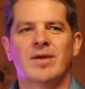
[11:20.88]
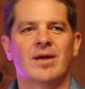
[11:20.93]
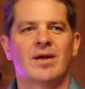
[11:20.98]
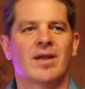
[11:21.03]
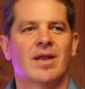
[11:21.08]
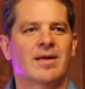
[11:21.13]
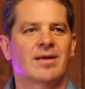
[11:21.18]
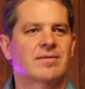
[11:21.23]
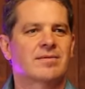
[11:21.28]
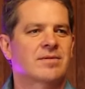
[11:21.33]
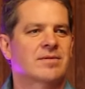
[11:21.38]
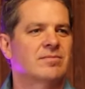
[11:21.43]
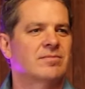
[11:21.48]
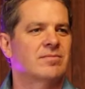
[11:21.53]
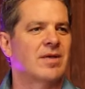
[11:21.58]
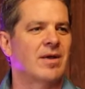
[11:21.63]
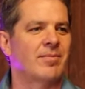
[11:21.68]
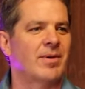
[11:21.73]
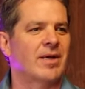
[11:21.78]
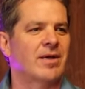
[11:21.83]
You know, like,
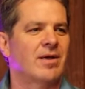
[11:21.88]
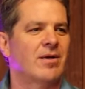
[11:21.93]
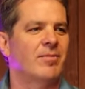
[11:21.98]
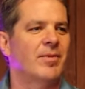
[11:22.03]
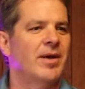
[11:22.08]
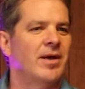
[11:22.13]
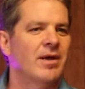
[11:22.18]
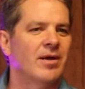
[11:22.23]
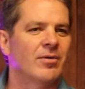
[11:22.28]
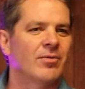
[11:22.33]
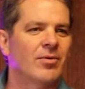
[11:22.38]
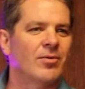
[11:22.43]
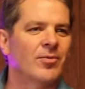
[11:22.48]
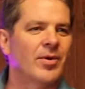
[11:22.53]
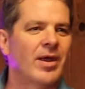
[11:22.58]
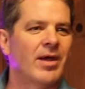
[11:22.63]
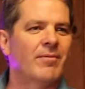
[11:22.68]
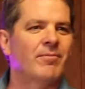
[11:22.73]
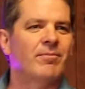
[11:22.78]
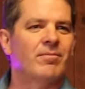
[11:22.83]
how about coming here when
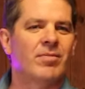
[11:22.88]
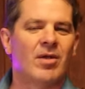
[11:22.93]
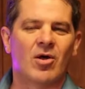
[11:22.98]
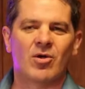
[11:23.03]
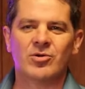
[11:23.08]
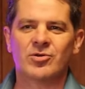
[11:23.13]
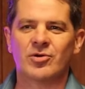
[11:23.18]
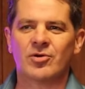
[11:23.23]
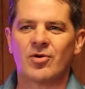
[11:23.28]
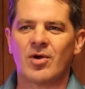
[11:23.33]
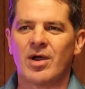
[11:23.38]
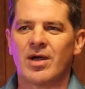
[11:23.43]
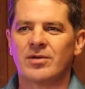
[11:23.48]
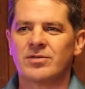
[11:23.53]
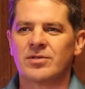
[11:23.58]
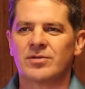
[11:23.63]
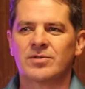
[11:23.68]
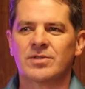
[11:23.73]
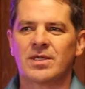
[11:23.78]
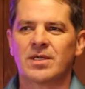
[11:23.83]
we have larger
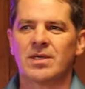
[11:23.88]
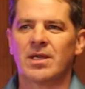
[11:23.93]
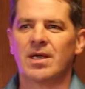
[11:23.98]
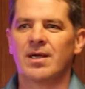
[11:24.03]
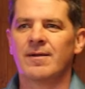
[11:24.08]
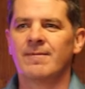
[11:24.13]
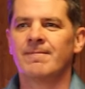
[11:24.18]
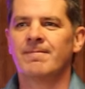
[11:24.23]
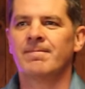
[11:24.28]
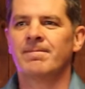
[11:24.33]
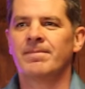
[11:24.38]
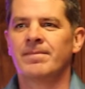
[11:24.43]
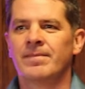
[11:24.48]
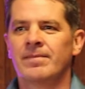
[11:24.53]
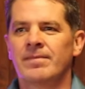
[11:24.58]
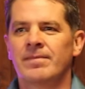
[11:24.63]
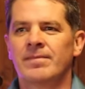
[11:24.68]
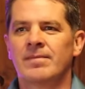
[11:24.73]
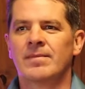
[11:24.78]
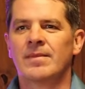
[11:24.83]
crowds on Sunday?
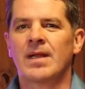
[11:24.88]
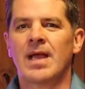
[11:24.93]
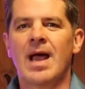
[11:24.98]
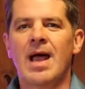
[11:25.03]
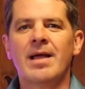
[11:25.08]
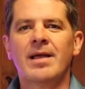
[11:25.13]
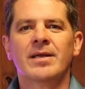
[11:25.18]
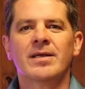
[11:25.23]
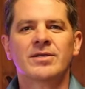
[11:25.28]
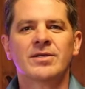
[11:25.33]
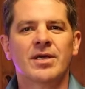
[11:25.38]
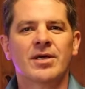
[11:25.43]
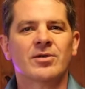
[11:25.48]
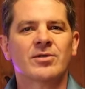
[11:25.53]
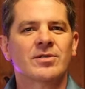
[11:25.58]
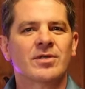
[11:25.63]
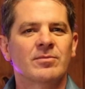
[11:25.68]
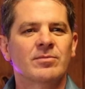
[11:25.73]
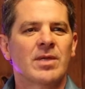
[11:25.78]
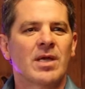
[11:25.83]
I can tell
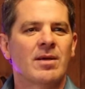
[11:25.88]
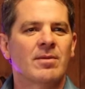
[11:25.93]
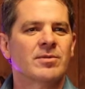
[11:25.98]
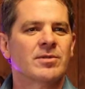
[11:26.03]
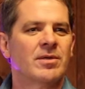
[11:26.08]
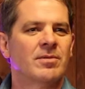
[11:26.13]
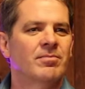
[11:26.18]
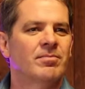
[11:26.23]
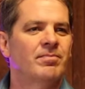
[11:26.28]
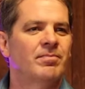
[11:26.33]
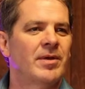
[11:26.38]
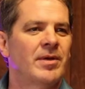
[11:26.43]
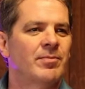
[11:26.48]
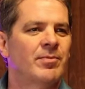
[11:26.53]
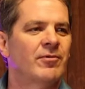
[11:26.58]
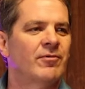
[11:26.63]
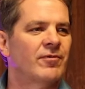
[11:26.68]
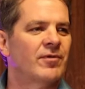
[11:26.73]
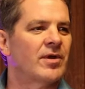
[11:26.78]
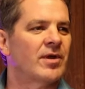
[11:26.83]
sometimes some
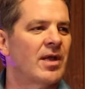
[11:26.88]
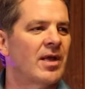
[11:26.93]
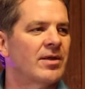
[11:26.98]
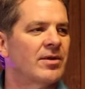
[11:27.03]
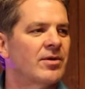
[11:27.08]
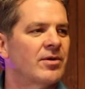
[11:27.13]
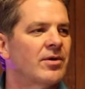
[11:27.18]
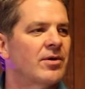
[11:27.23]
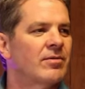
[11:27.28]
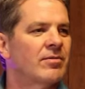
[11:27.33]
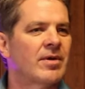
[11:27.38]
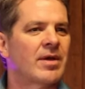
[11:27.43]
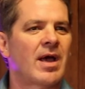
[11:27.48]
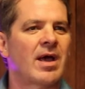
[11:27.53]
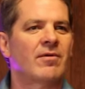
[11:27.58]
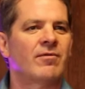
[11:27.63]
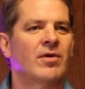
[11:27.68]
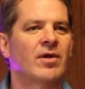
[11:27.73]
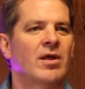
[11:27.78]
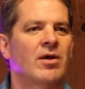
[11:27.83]
people feel like they're
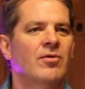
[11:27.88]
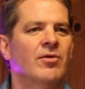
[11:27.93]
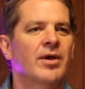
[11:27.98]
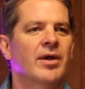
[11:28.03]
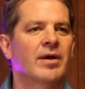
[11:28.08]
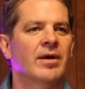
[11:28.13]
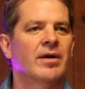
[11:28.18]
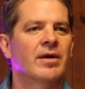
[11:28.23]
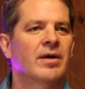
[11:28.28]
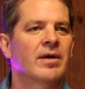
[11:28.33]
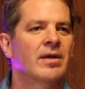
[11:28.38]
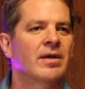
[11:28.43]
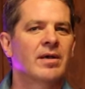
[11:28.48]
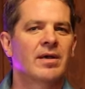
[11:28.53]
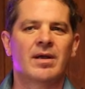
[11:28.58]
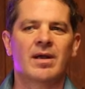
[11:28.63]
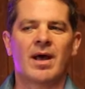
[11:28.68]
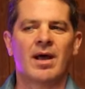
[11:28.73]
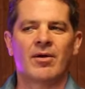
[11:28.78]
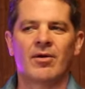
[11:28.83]
kind of alone here,
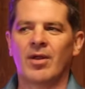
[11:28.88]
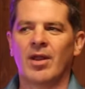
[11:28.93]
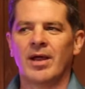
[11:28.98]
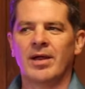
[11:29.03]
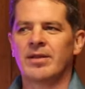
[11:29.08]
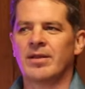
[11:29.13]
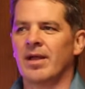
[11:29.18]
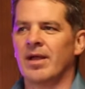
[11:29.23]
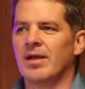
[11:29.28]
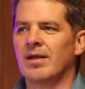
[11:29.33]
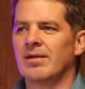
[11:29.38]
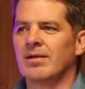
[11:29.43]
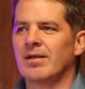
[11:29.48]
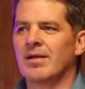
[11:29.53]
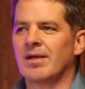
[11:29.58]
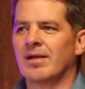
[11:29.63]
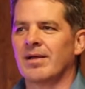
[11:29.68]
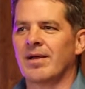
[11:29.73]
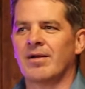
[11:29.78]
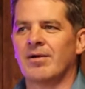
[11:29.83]
and I don't like that.
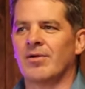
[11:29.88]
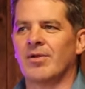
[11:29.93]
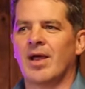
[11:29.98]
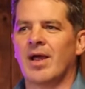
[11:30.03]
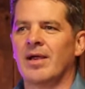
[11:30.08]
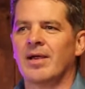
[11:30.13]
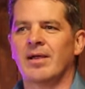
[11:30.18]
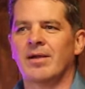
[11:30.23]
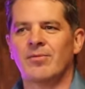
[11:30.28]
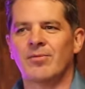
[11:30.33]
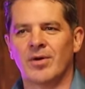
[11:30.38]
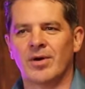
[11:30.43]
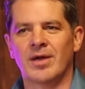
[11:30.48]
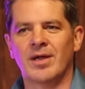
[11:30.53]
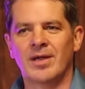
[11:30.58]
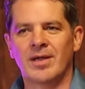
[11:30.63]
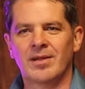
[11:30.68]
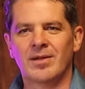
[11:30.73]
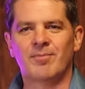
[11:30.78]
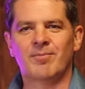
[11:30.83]
Like, I don't like it.
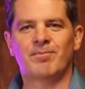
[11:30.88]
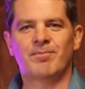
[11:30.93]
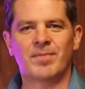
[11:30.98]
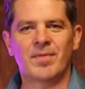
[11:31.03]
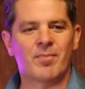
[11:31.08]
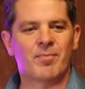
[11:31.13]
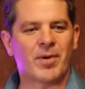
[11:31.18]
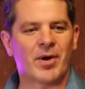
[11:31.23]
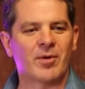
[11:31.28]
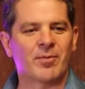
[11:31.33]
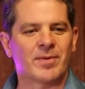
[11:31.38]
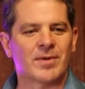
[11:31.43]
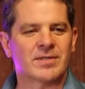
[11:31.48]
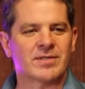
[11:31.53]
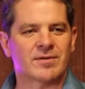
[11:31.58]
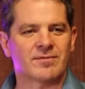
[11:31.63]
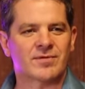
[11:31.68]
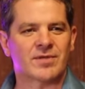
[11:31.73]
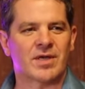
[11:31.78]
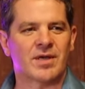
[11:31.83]
We're, the
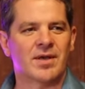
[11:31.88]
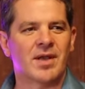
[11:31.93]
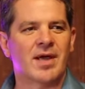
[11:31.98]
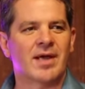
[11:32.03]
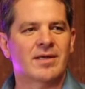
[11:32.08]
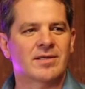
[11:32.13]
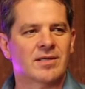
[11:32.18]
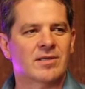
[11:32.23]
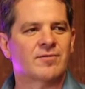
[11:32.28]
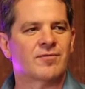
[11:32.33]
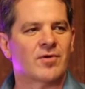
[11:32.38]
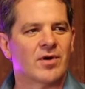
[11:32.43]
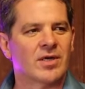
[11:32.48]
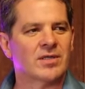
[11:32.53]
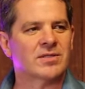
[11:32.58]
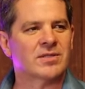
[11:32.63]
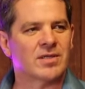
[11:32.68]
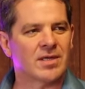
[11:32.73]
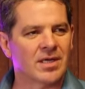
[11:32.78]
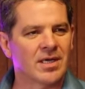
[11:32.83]
purpose of Sundays is for
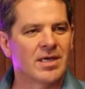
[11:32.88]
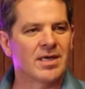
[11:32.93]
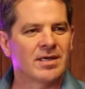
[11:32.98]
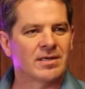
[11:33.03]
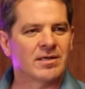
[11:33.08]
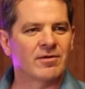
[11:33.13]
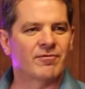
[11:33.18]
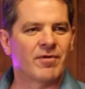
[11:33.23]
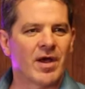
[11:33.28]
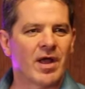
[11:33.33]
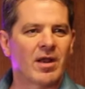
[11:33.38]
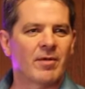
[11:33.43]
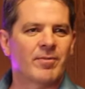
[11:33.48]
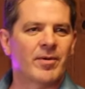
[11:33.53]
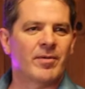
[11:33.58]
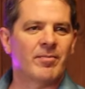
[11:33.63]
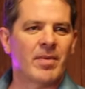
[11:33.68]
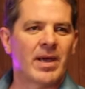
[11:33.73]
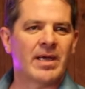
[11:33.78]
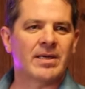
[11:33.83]
us to
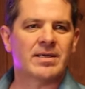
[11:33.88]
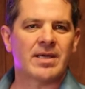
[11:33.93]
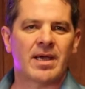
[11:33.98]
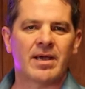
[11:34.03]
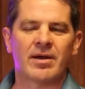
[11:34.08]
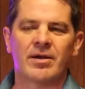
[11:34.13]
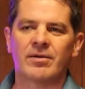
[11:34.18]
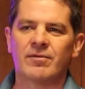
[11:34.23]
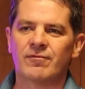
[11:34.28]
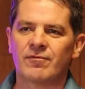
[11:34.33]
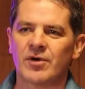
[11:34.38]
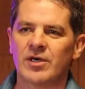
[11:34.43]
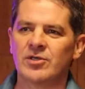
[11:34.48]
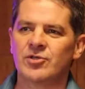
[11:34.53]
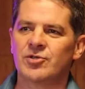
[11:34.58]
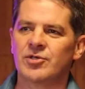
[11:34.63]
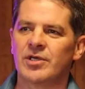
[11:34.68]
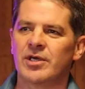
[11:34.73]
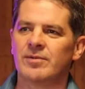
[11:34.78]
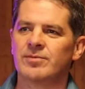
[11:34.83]
develop and maintain
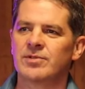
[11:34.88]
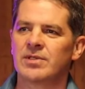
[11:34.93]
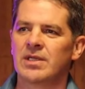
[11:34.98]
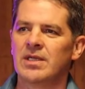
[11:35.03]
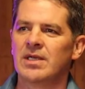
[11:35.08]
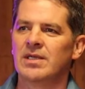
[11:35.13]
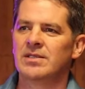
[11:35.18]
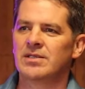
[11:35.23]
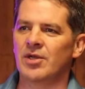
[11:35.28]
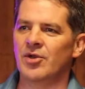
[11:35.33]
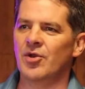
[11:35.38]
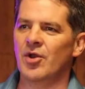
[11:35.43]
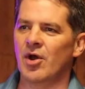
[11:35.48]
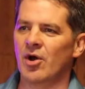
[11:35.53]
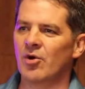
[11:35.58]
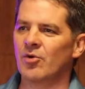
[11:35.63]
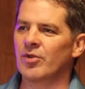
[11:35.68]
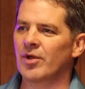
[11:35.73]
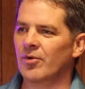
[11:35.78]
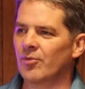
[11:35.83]
friendships, to
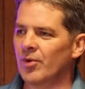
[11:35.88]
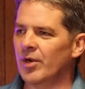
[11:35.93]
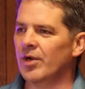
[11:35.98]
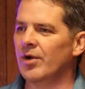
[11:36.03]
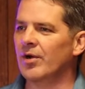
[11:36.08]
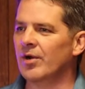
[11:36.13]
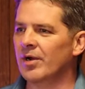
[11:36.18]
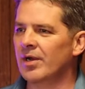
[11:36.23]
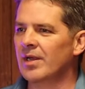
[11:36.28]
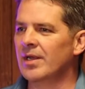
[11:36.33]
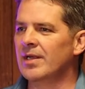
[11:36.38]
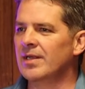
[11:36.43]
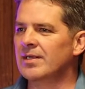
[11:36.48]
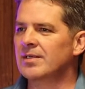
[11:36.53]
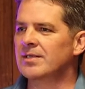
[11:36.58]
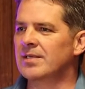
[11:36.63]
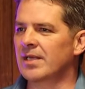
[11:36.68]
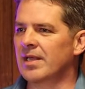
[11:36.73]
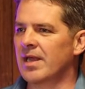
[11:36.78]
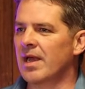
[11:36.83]
know that we are
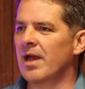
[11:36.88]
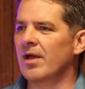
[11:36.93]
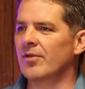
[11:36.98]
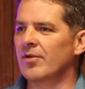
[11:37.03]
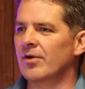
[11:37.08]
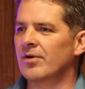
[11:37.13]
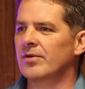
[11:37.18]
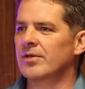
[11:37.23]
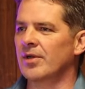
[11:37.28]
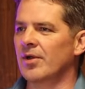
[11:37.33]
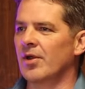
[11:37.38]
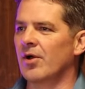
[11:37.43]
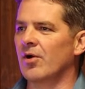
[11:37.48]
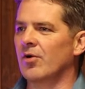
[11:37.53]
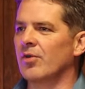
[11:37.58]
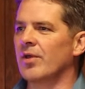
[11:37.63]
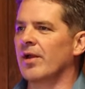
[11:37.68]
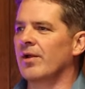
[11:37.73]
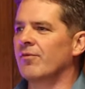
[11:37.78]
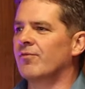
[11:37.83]
together, to
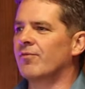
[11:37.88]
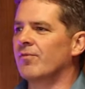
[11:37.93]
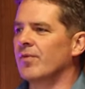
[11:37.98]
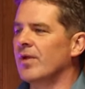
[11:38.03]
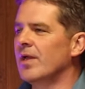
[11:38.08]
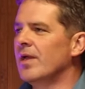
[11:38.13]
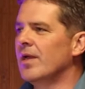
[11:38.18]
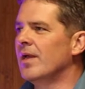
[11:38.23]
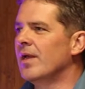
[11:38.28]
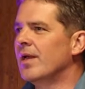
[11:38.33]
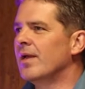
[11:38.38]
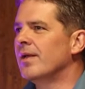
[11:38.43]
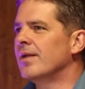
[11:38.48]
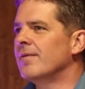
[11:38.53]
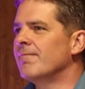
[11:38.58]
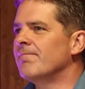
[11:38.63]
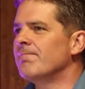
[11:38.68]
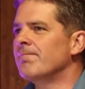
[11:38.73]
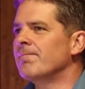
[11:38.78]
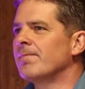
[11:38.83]
know that if,
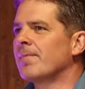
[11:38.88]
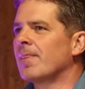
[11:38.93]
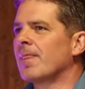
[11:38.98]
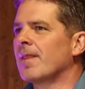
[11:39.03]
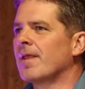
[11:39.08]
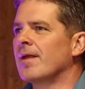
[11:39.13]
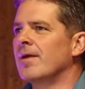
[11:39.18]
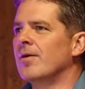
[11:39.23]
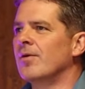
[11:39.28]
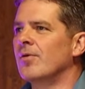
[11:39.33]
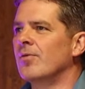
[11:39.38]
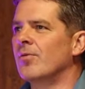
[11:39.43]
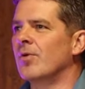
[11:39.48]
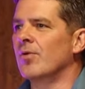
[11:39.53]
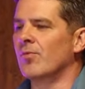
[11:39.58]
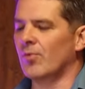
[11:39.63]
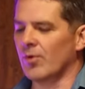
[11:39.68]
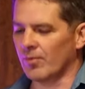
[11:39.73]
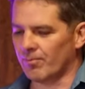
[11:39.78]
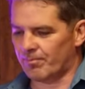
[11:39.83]
uh,
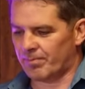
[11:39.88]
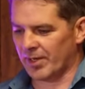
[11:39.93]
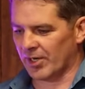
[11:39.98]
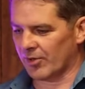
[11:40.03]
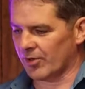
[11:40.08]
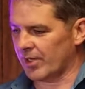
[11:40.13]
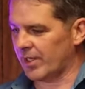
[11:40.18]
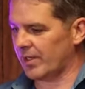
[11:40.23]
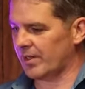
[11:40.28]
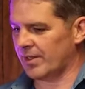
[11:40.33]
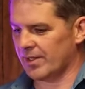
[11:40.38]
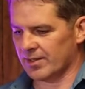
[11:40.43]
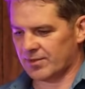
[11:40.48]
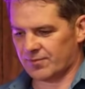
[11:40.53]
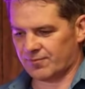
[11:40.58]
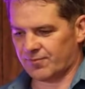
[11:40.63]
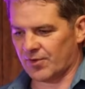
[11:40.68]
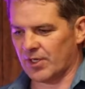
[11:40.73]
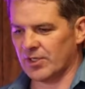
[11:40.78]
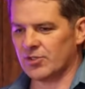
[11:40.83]
we're building
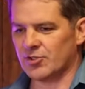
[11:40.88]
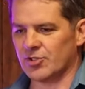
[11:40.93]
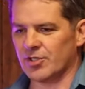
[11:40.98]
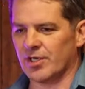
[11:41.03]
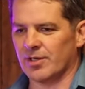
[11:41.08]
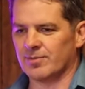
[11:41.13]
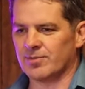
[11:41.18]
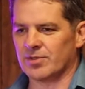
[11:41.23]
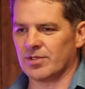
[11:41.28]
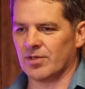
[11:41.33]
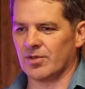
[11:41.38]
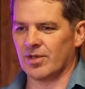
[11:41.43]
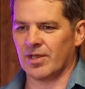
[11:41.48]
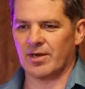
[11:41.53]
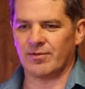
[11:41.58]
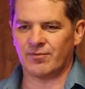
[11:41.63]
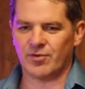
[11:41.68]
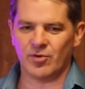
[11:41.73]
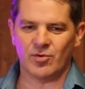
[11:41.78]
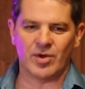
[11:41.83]
this friendship so
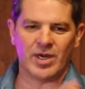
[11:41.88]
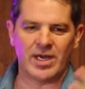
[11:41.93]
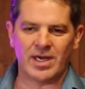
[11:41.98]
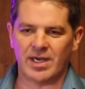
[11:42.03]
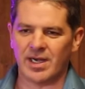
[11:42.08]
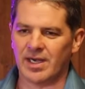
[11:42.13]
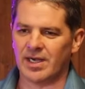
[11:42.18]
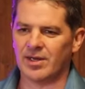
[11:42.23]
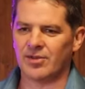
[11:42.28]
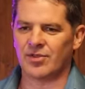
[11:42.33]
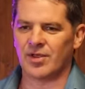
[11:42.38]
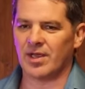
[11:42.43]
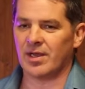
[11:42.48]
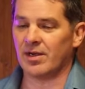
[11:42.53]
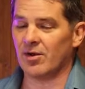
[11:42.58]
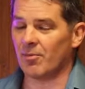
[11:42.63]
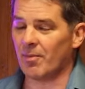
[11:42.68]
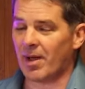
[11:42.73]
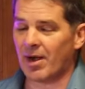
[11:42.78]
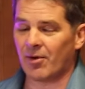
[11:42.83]
that if you need
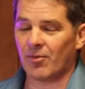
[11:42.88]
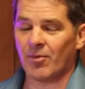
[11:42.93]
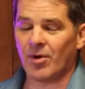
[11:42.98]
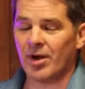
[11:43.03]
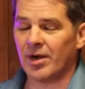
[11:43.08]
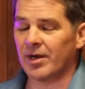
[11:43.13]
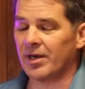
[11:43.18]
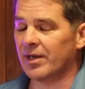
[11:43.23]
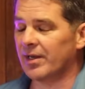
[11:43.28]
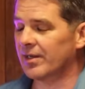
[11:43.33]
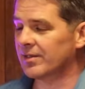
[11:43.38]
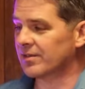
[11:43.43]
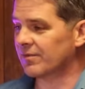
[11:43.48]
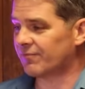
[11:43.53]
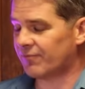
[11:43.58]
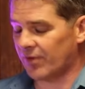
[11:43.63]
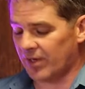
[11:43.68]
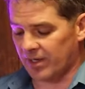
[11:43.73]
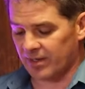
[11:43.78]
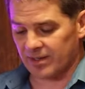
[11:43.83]
anything, no matter what it is,
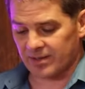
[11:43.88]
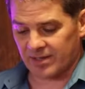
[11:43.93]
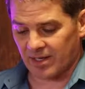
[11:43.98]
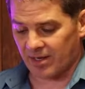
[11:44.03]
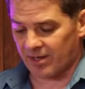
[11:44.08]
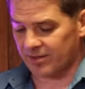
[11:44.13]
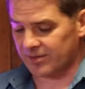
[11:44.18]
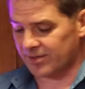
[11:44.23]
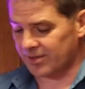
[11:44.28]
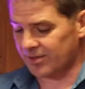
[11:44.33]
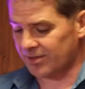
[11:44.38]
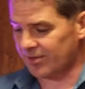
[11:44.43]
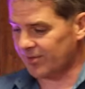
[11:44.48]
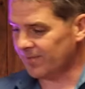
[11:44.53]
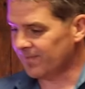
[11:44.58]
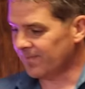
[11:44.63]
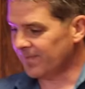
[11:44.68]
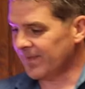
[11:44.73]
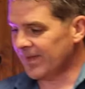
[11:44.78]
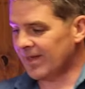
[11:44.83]
a friend to talk
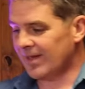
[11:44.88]
to,